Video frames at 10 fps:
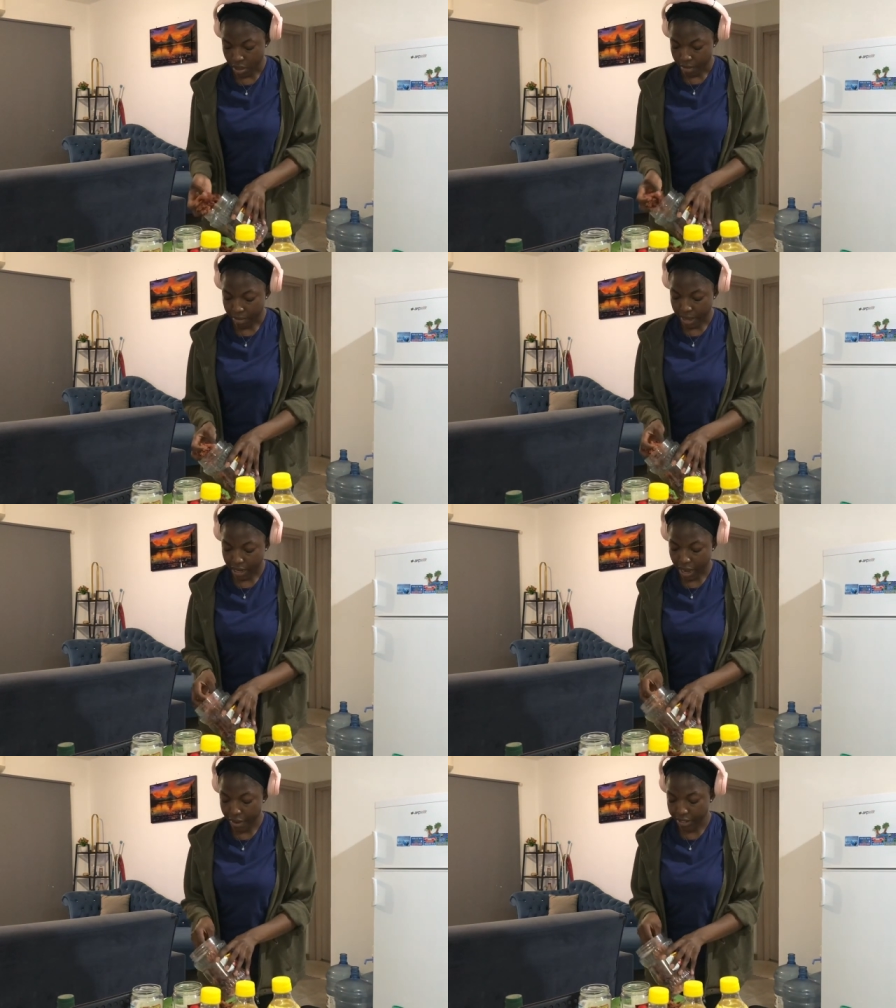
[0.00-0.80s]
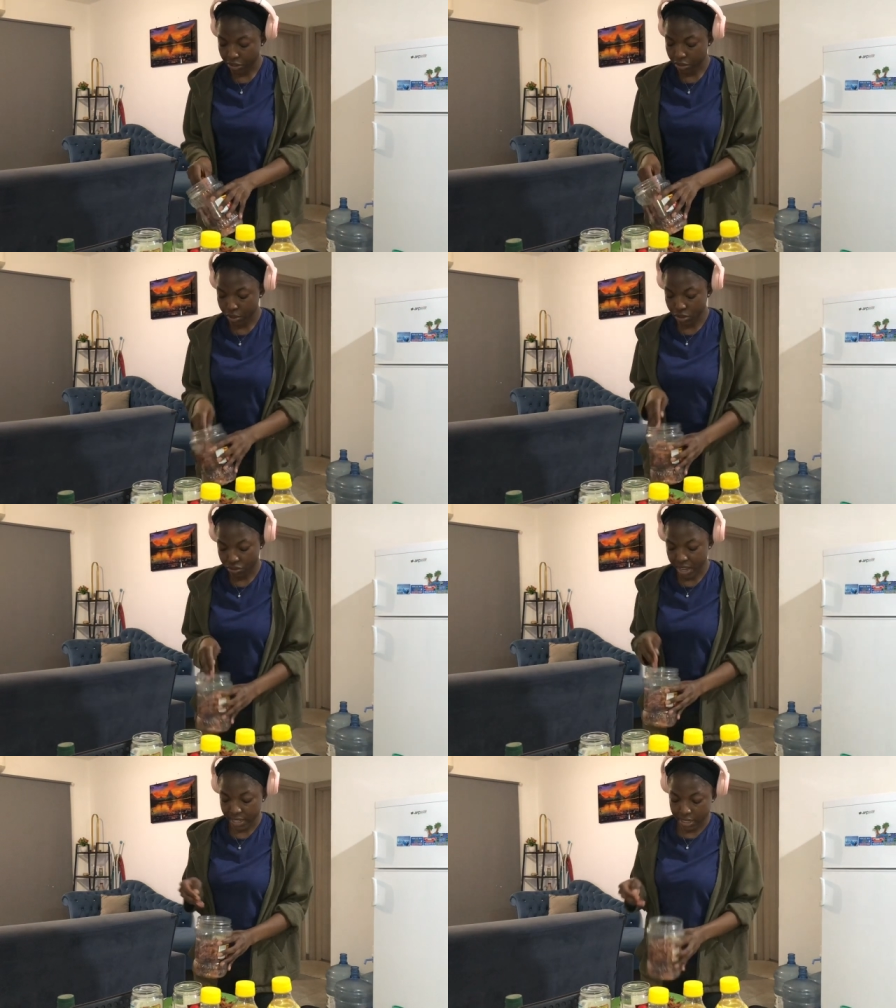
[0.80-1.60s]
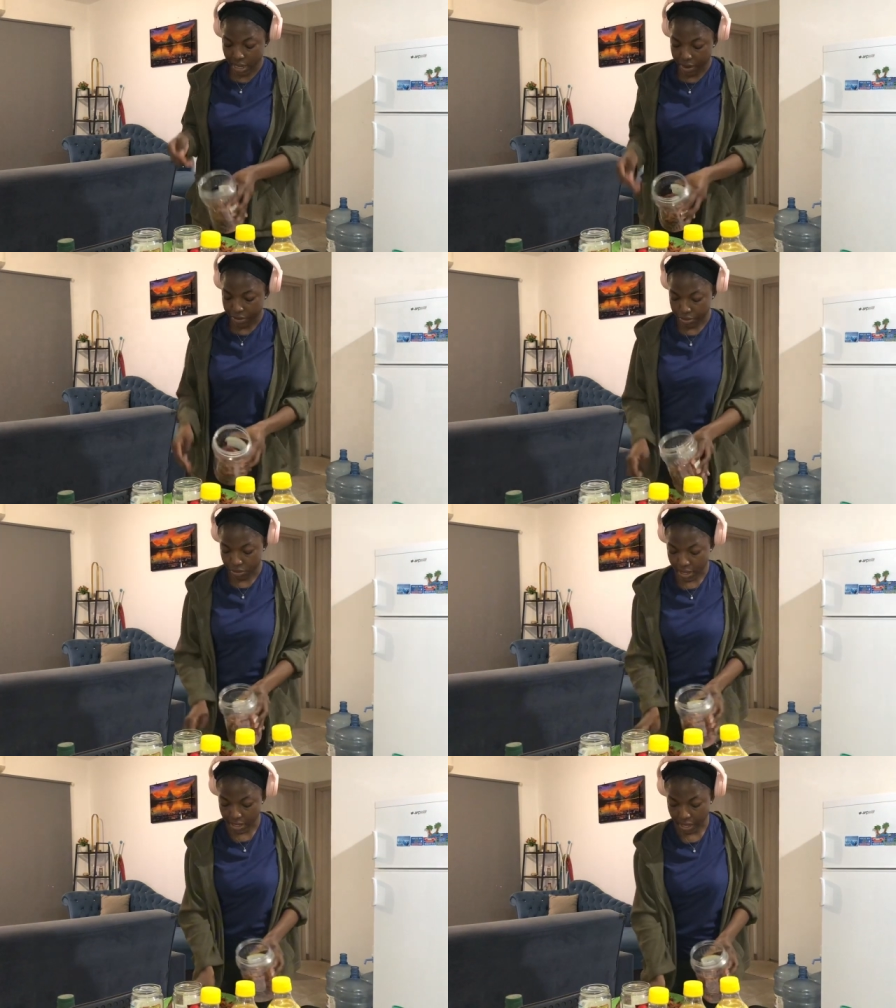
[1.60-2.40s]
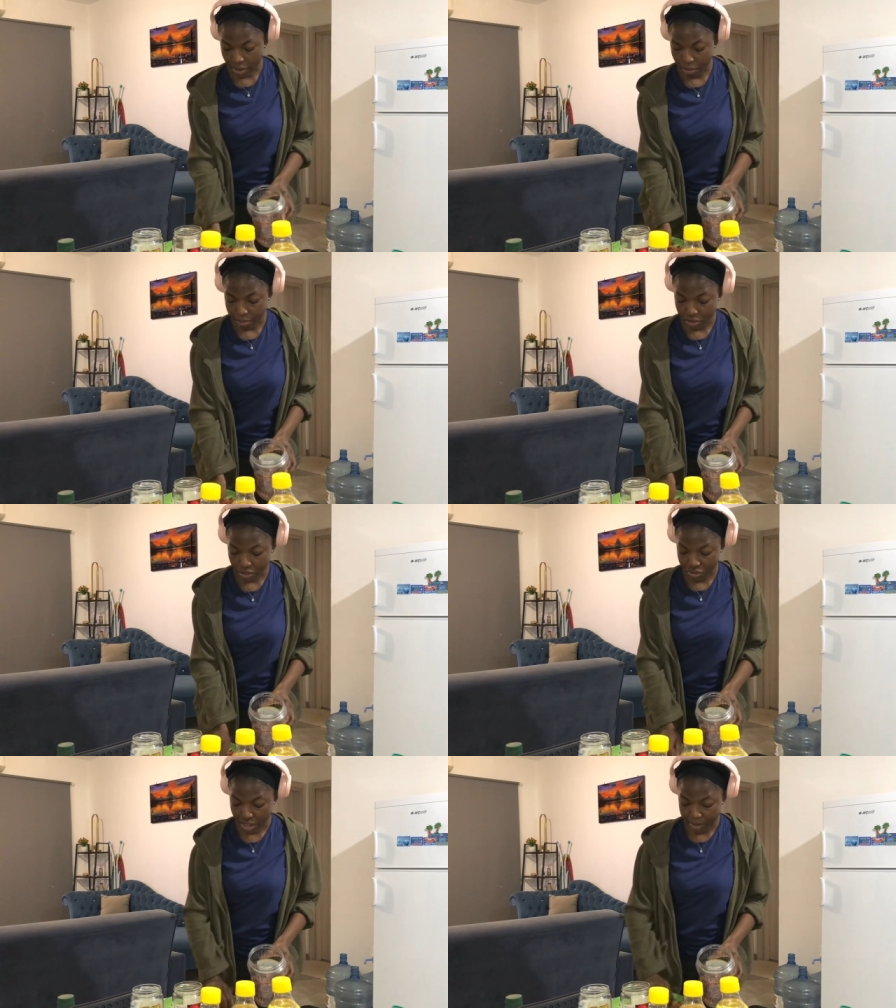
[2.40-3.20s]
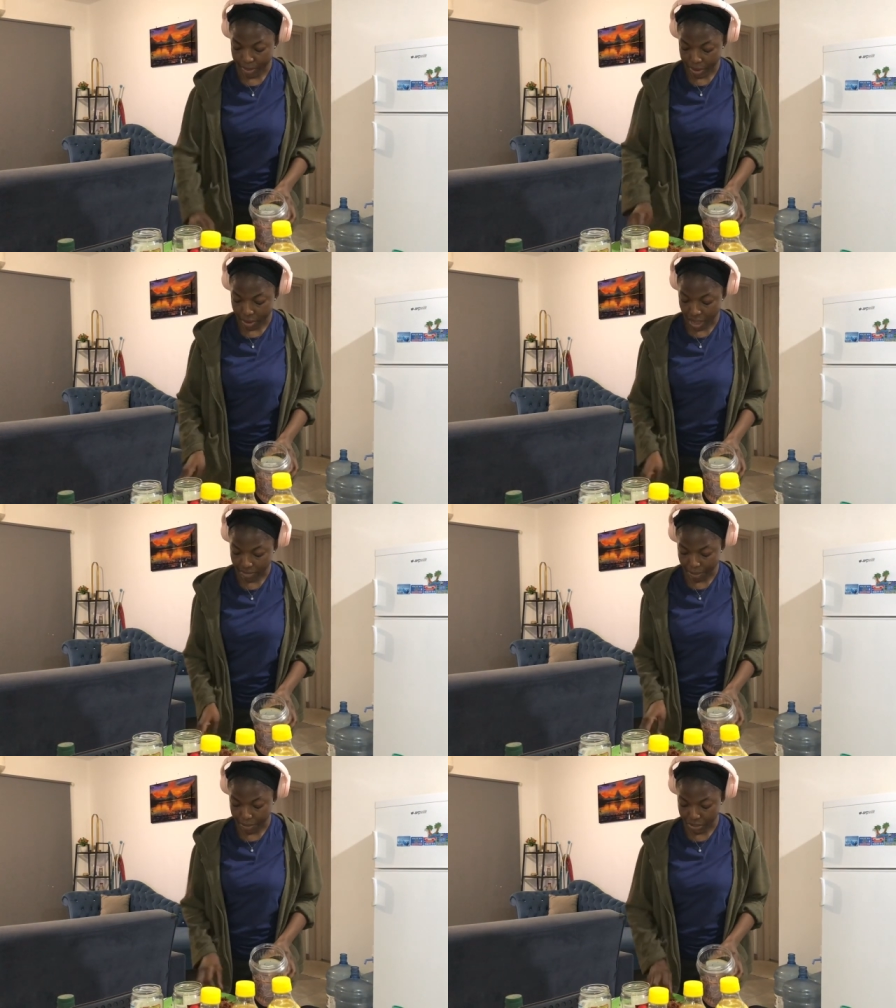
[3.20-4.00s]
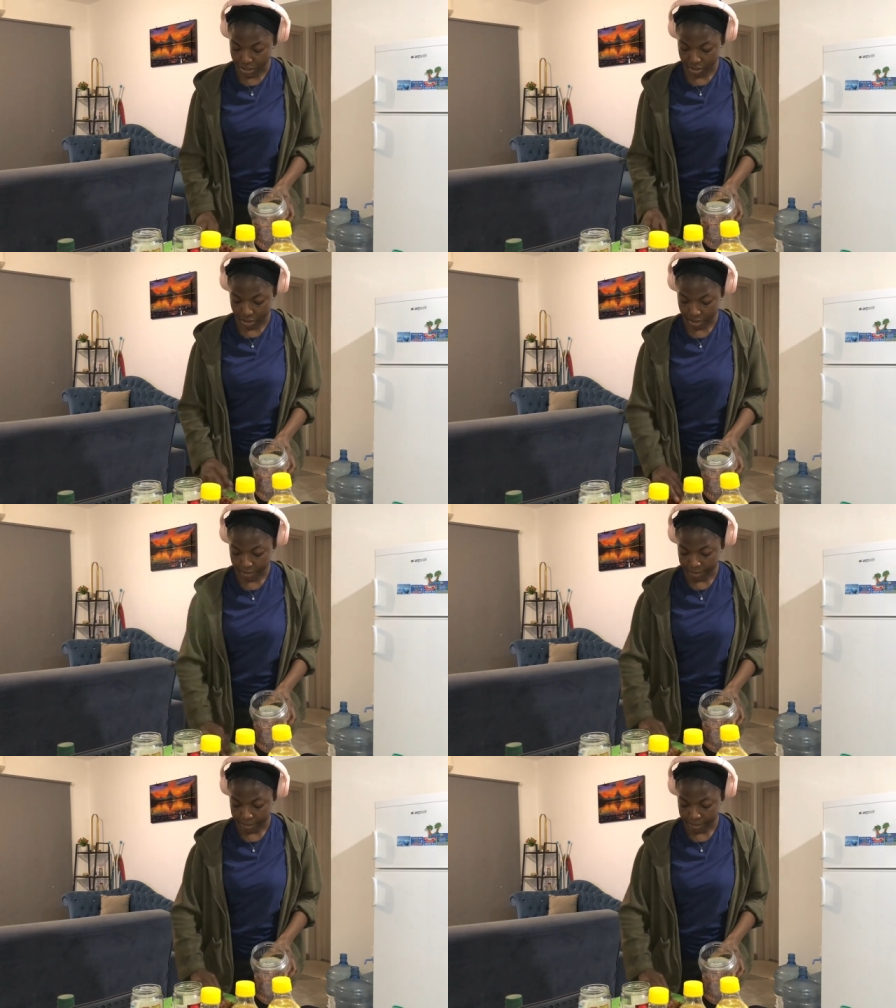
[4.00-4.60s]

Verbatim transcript: My carrot, I was supposed to dry this carrot so that it's like completely dry, but I don't have that patience.